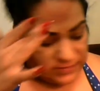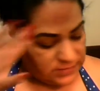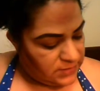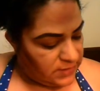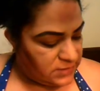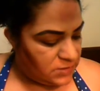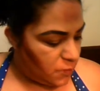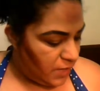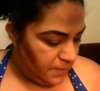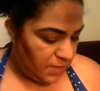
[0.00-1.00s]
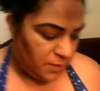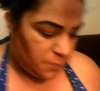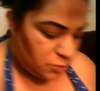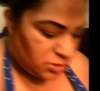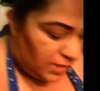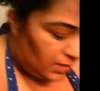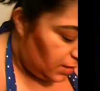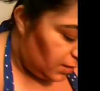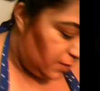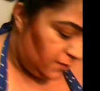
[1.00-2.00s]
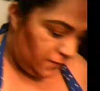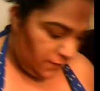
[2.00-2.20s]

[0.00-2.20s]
these great makeup, which I love.